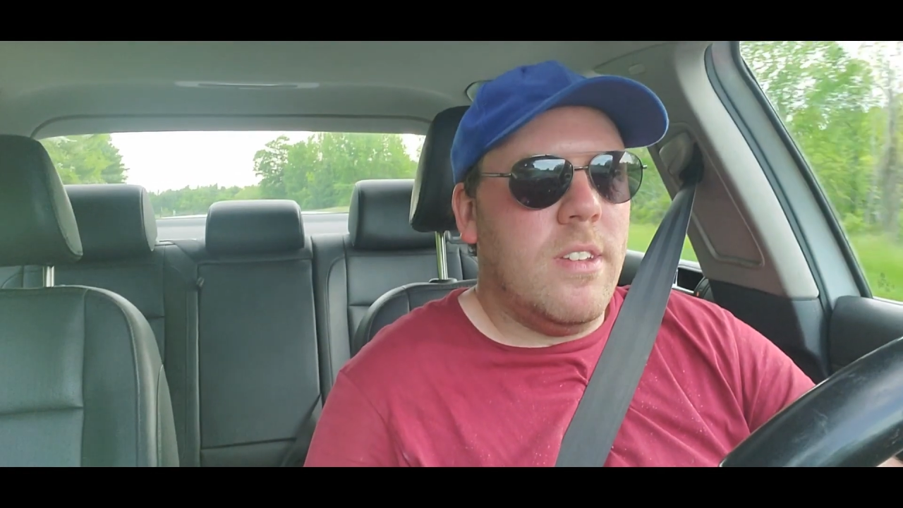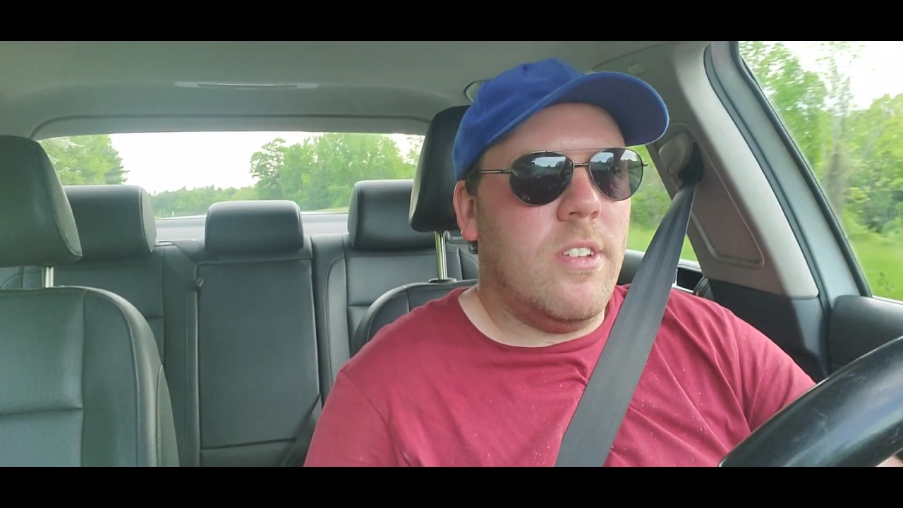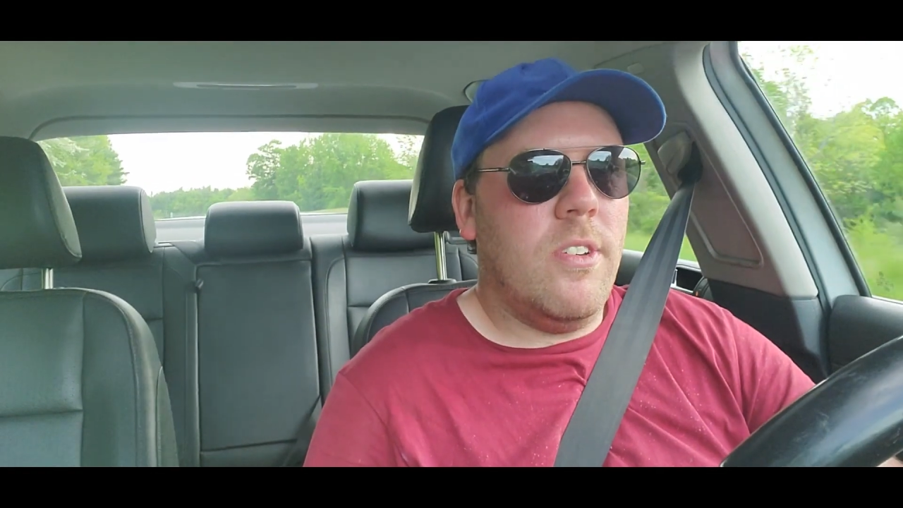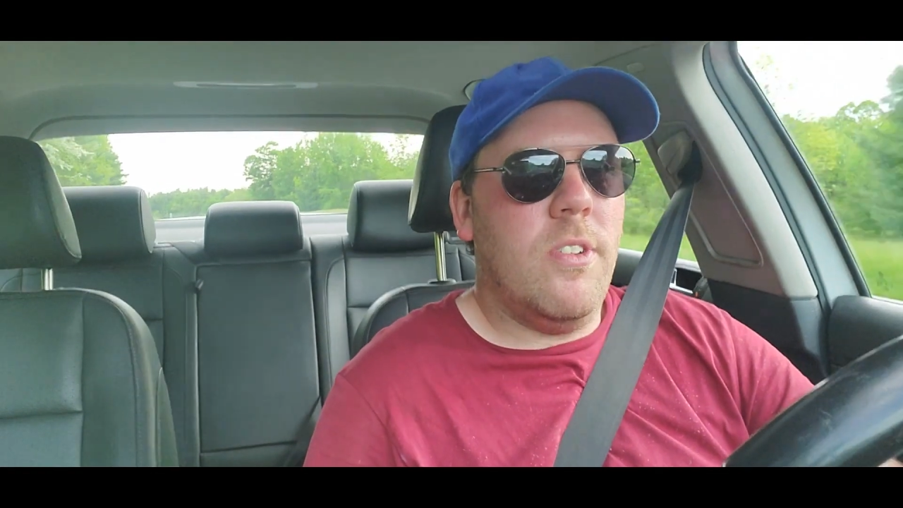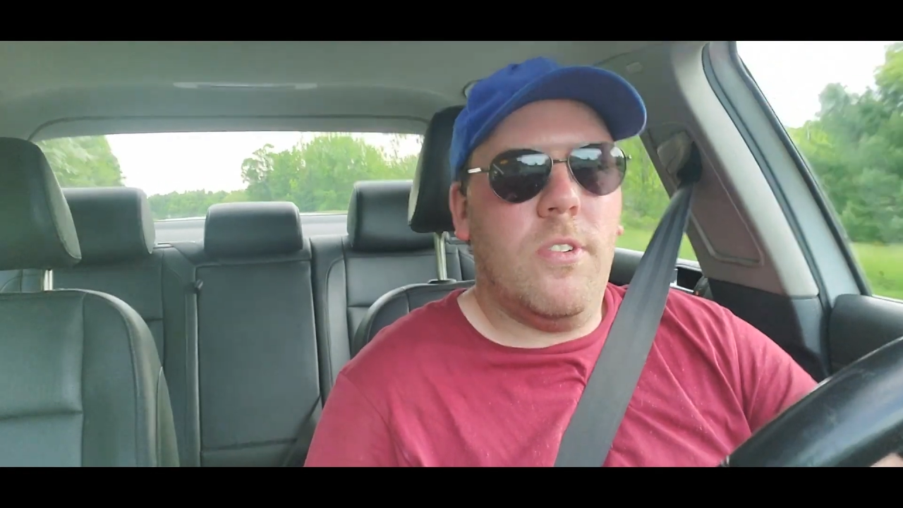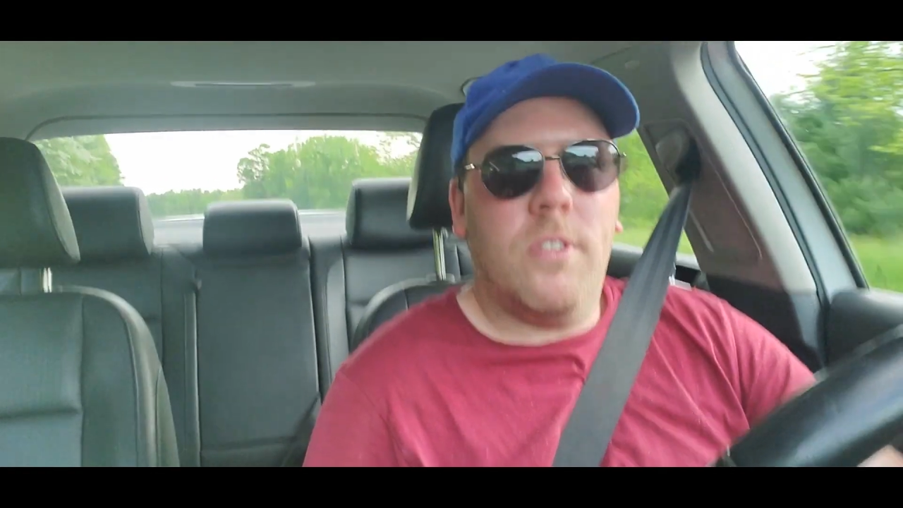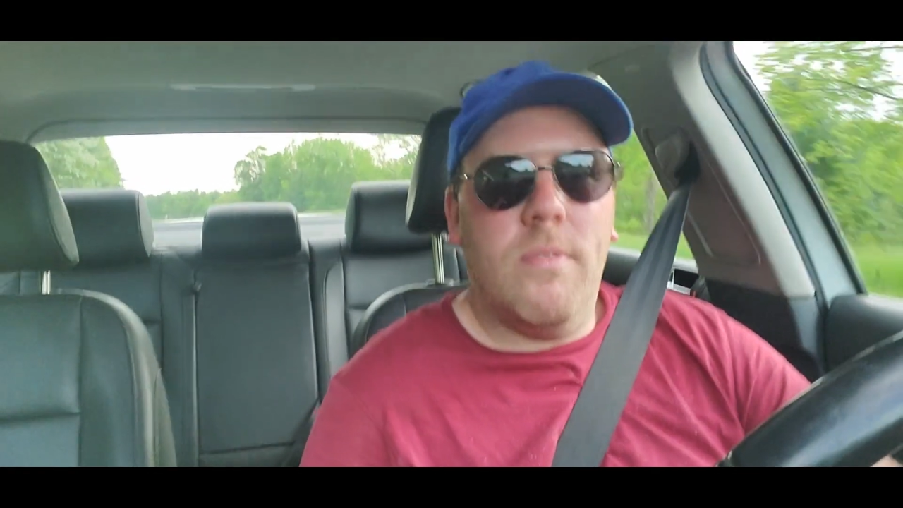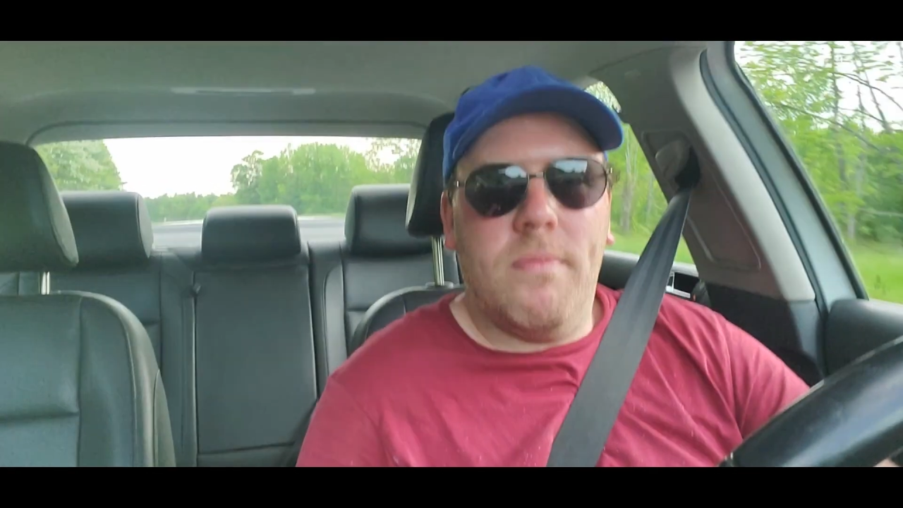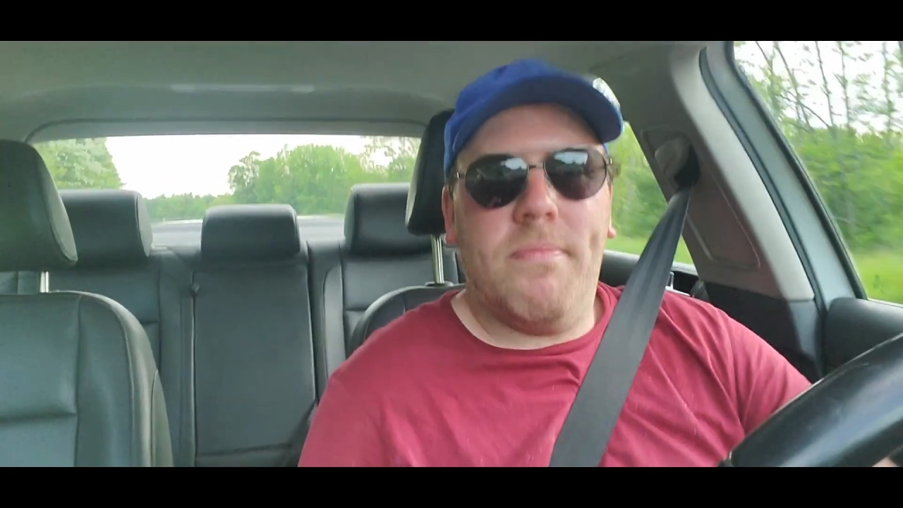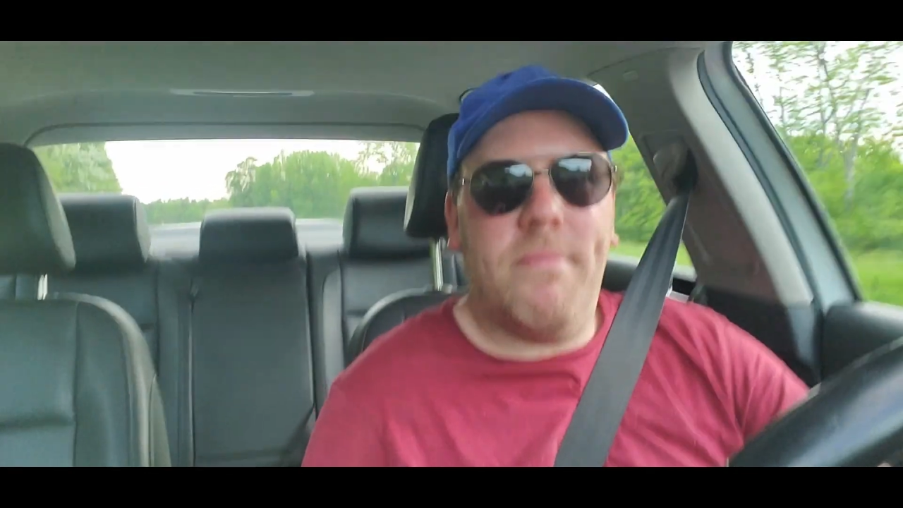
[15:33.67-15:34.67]
So
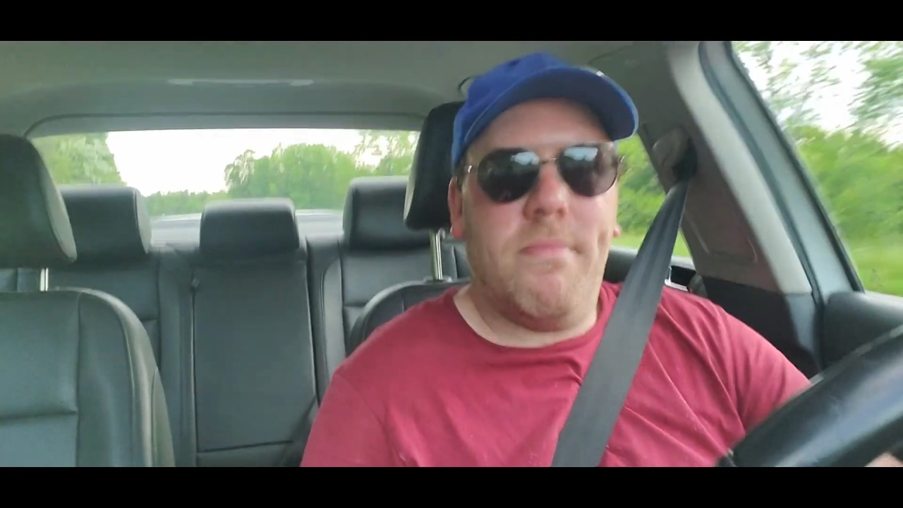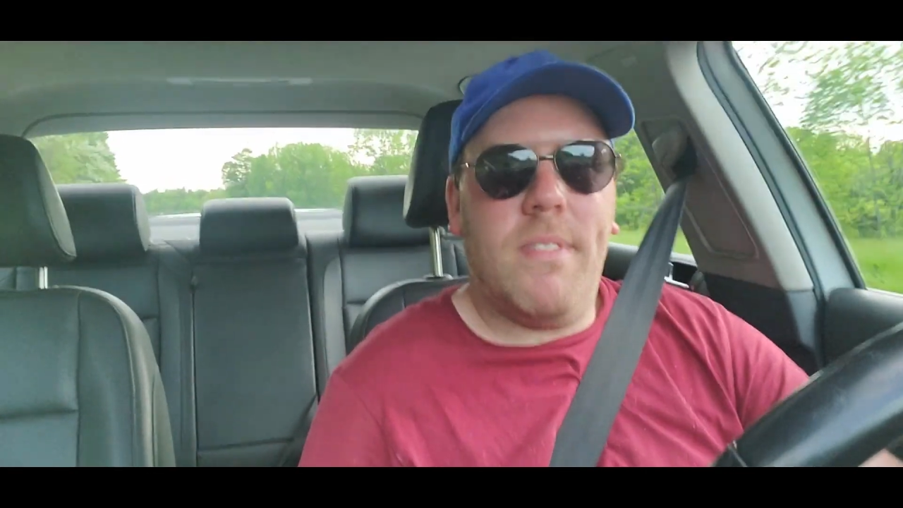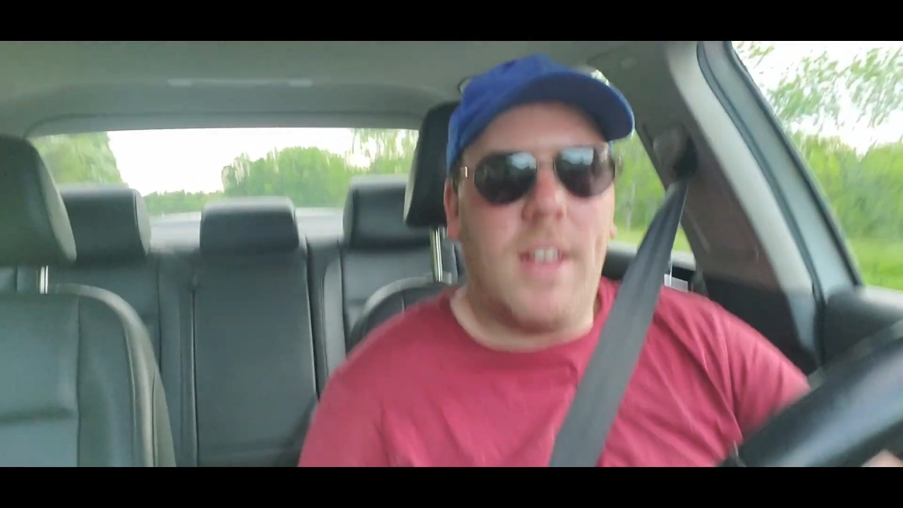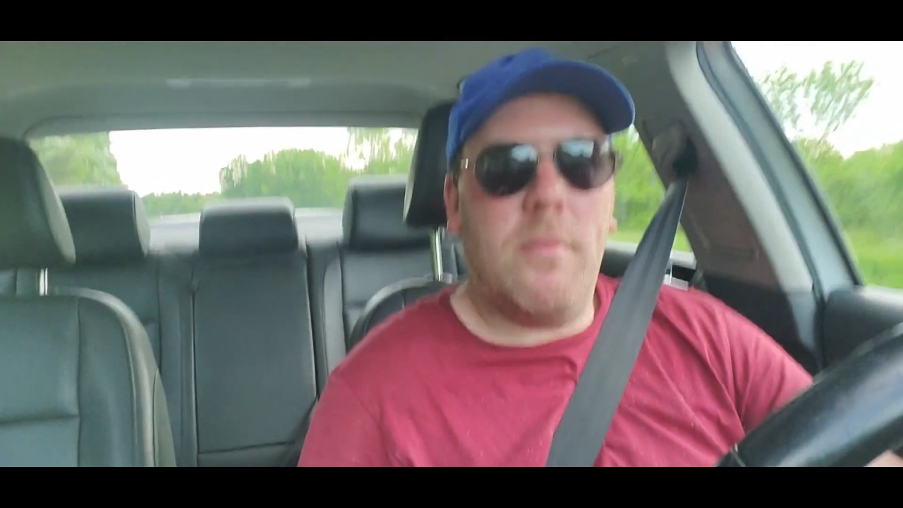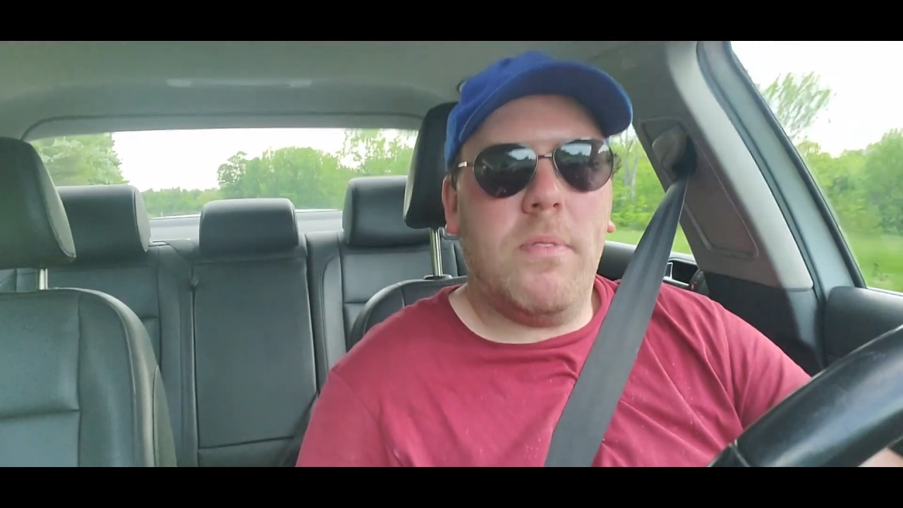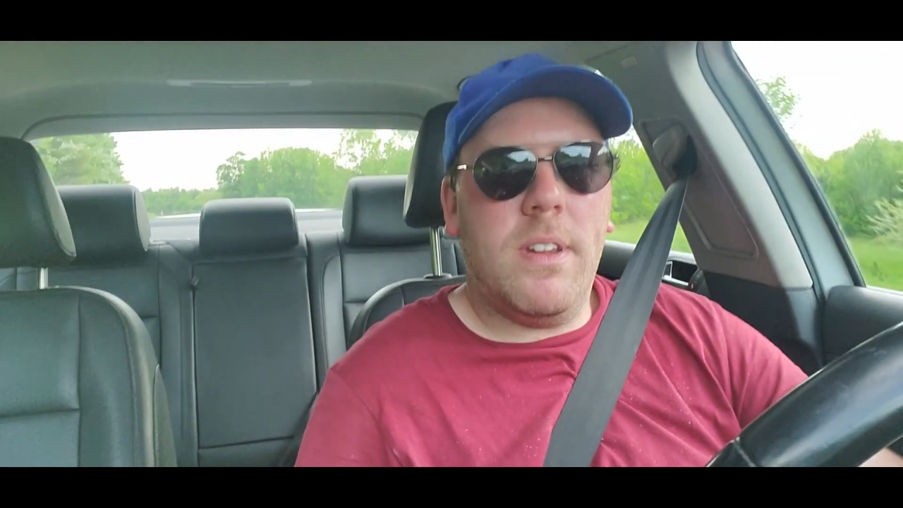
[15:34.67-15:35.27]
I'm